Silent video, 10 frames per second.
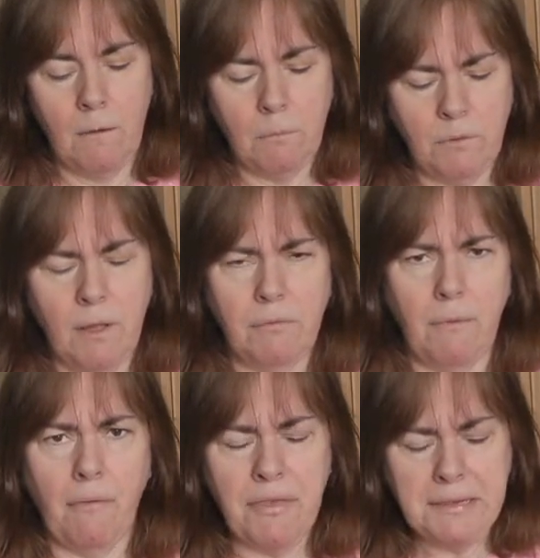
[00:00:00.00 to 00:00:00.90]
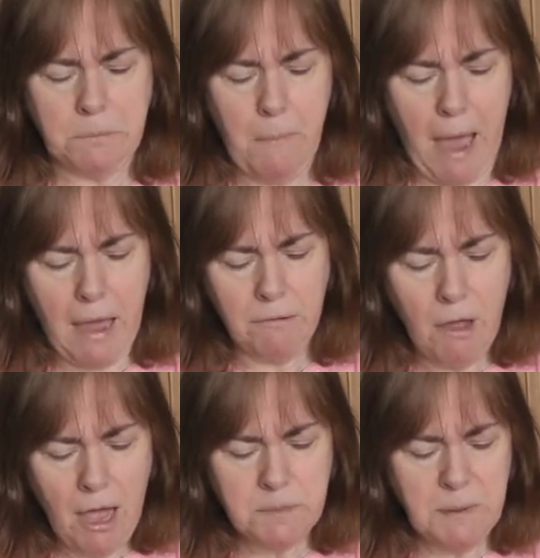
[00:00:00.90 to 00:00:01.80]
Uh, this man
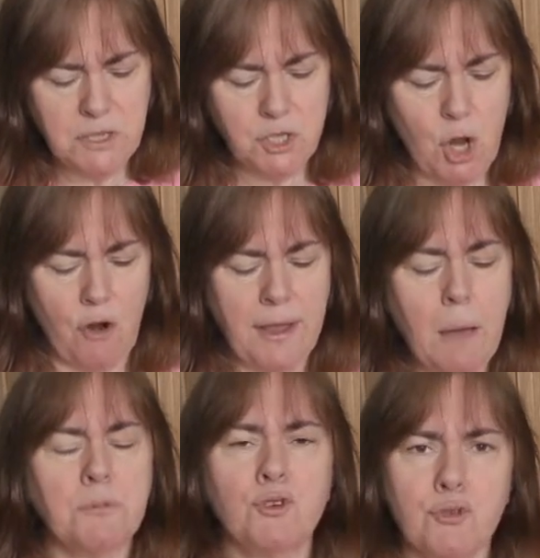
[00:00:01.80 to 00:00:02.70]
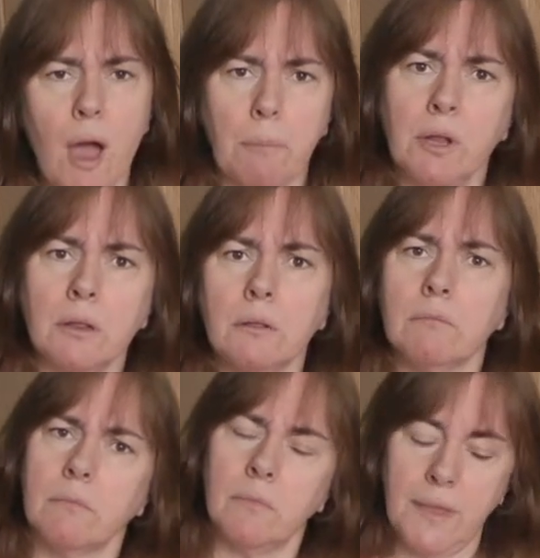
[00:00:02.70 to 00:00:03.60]
has been stirring up trouble,
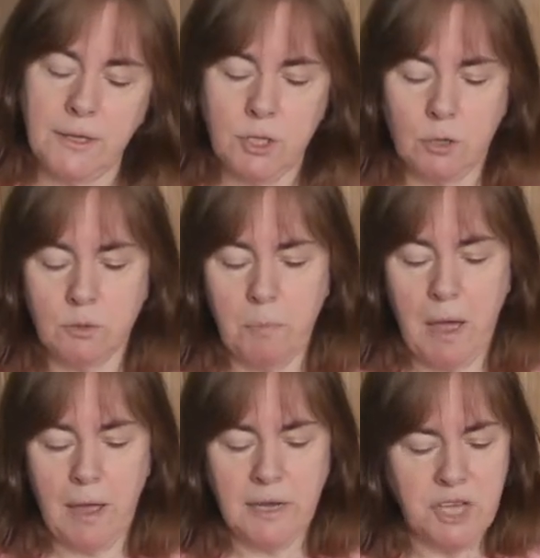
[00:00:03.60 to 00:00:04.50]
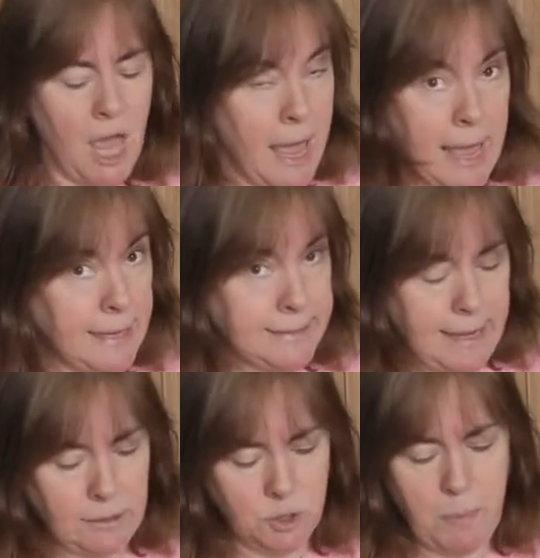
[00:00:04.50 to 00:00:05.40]
they told Pilate. He
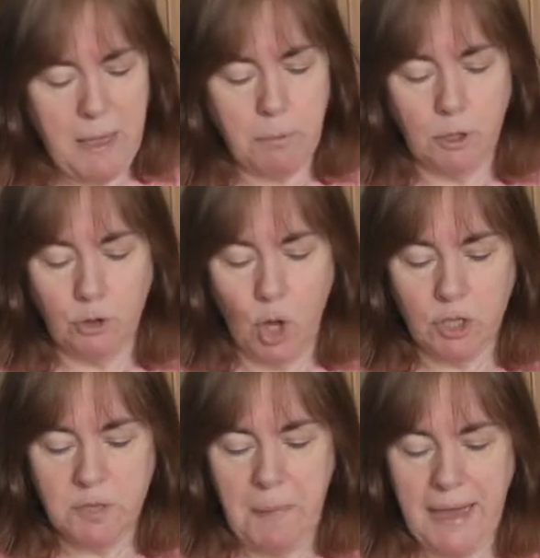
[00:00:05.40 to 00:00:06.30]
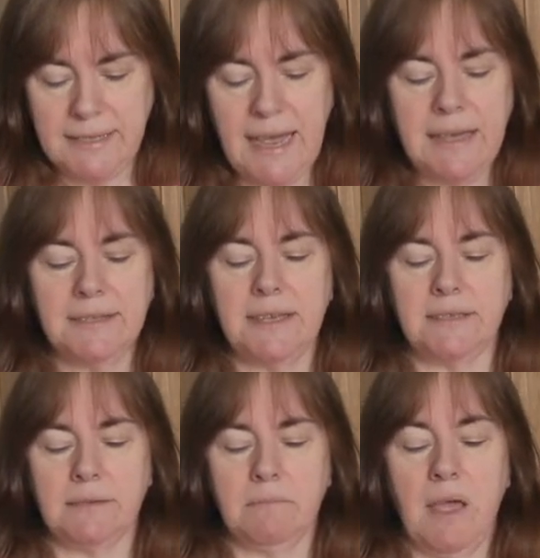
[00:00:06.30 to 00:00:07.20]
tells people not to pay
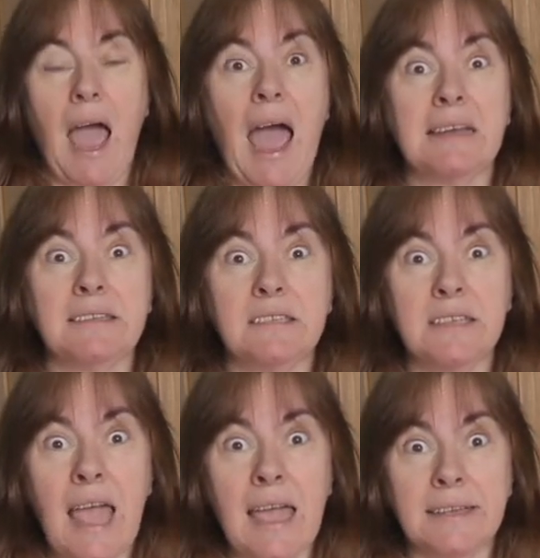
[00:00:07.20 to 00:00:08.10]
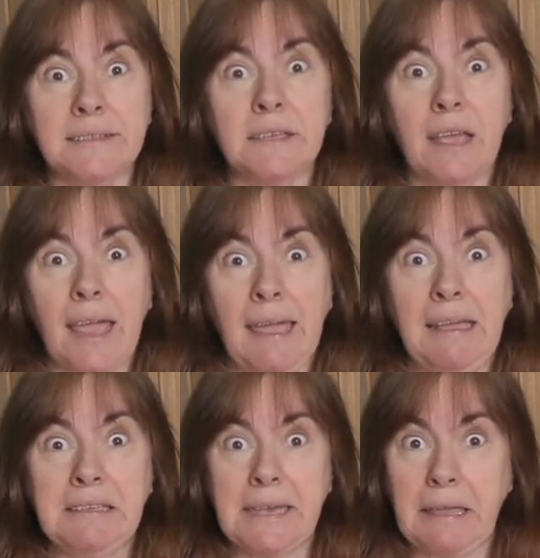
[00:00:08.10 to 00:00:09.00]
taxes and says
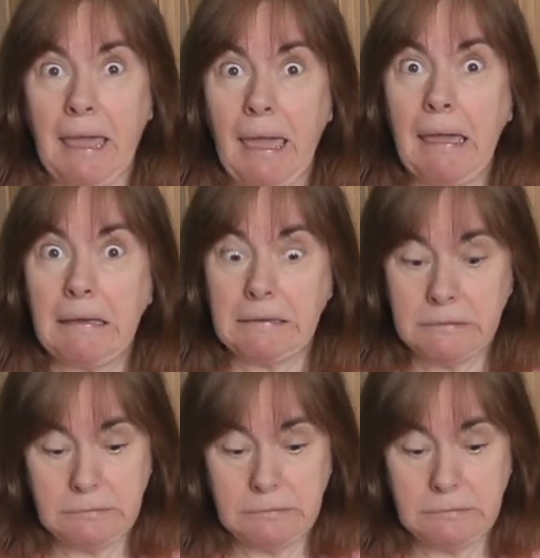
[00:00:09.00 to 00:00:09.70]
he's a king.